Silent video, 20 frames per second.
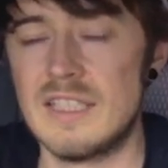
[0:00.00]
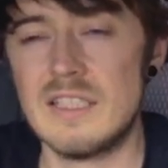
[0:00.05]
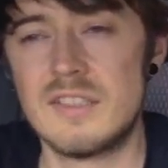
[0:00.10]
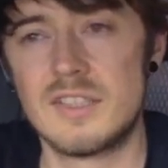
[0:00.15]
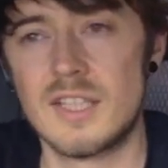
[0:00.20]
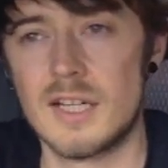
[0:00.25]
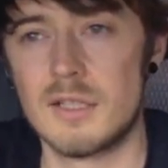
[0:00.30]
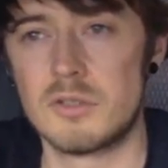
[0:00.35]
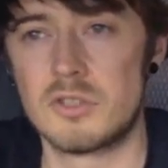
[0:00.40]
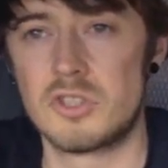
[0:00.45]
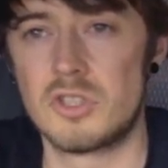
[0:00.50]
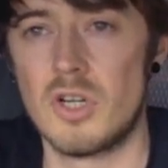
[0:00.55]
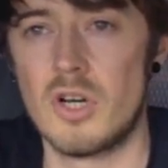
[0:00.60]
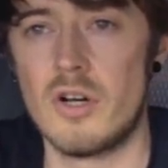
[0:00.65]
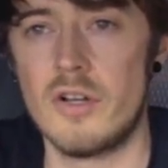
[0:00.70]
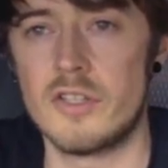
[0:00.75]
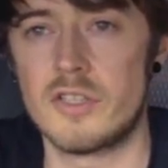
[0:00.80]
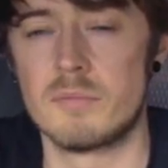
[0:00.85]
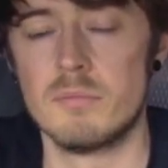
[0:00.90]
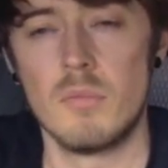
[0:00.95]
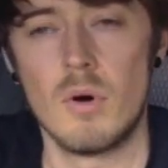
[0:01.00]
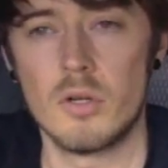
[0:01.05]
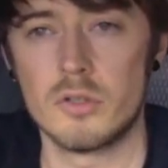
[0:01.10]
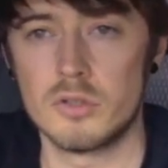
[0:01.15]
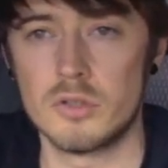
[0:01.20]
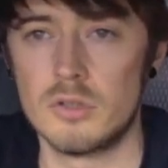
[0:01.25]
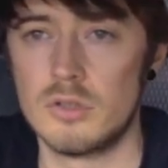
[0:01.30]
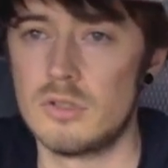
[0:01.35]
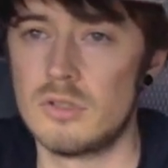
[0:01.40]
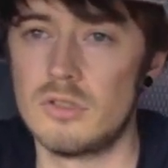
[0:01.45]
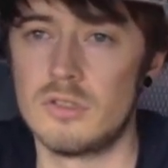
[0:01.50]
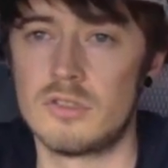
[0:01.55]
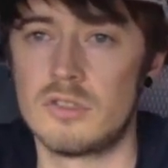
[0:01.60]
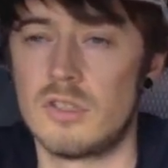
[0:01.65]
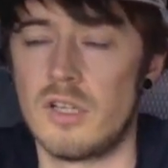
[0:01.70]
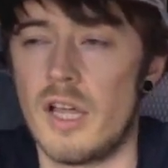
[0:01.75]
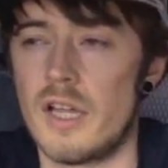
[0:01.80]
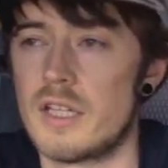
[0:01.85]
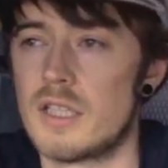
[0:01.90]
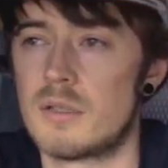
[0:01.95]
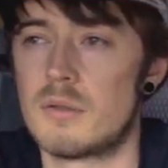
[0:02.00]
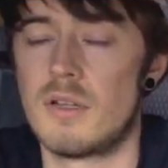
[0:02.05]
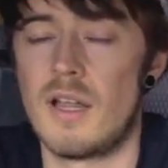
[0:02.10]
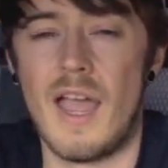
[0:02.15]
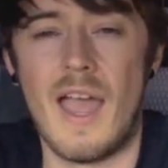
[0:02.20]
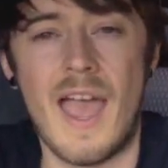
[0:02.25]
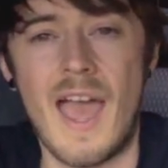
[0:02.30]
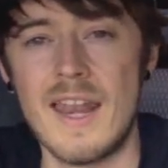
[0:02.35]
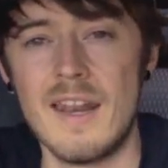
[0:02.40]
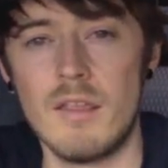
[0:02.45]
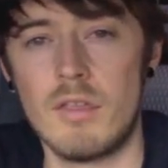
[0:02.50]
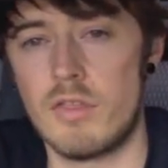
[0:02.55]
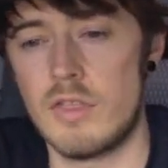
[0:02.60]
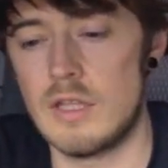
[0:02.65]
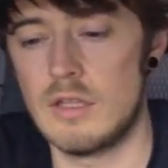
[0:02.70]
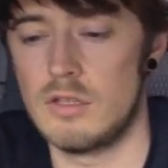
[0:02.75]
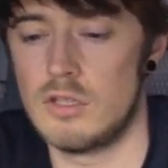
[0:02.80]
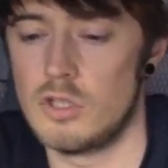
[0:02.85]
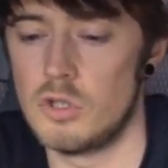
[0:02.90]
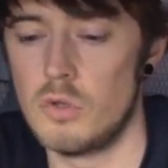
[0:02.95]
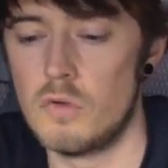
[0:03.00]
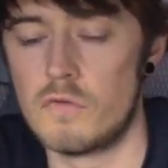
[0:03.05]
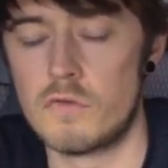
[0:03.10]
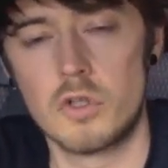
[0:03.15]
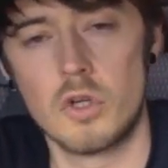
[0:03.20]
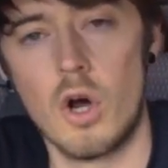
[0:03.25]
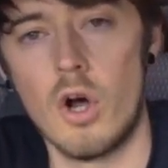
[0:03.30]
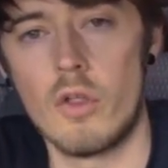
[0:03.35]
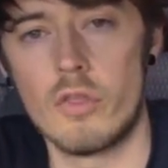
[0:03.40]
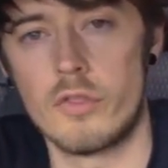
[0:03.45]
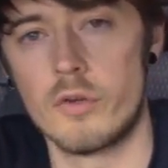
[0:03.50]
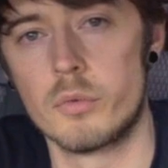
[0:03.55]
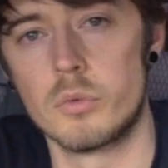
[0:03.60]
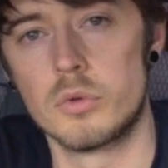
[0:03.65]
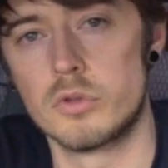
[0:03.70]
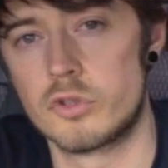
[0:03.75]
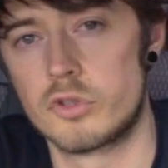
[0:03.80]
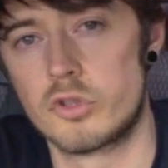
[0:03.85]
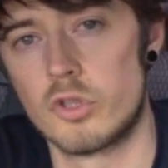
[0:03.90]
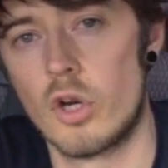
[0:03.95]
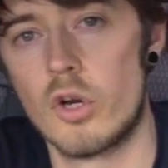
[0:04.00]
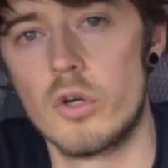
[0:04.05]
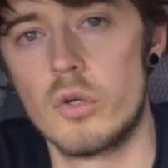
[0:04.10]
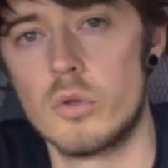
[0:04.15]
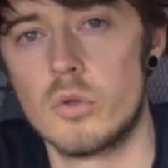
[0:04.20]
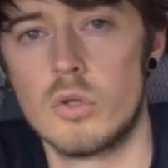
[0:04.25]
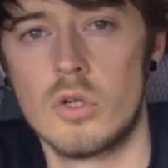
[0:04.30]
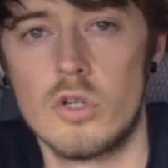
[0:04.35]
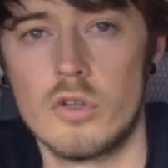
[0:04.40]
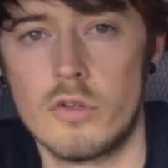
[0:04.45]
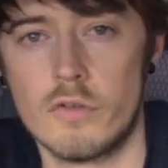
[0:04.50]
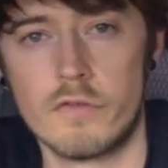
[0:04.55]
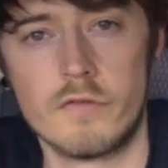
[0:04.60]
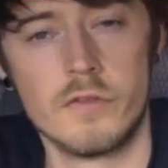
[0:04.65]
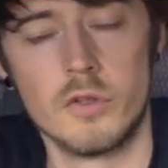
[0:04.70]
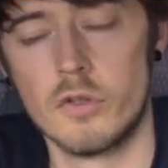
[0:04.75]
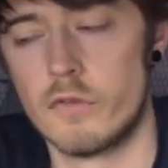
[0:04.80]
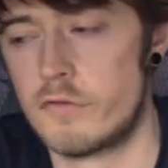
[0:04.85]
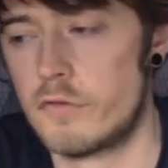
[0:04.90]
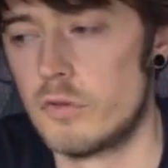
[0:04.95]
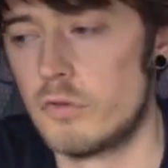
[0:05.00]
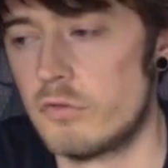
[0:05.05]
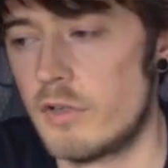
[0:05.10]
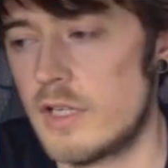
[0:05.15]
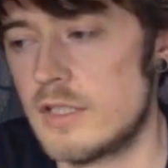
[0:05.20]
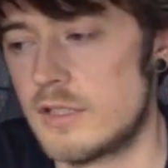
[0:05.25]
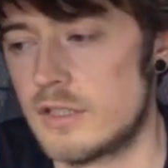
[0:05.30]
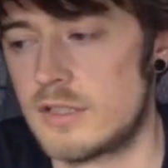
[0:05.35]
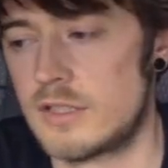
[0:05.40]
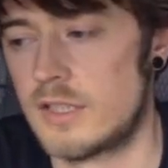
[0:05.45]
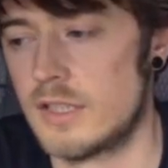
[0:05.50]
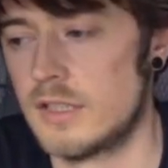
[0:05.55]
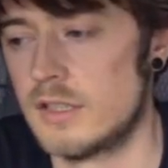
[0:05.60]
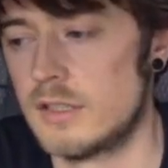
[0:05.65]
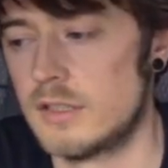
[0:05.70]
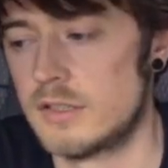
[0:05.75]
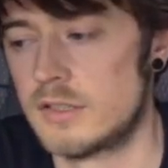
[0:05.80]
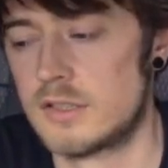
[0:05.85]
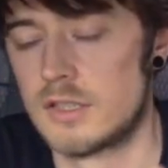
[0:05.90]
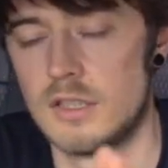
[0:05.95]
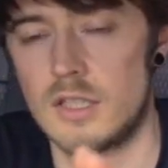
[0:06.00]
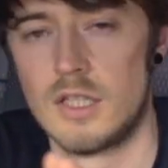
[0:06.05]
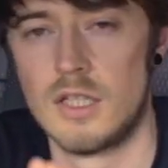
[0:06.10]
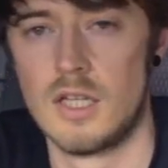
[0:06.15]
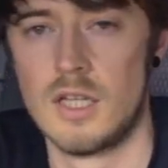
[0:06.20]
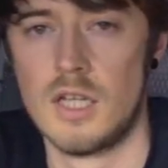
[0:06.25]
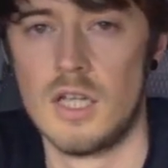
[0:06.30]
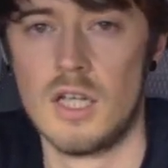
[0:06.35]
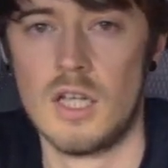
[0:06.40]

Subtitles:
detail shots, models, like anything that you've got that will show your full range of skills.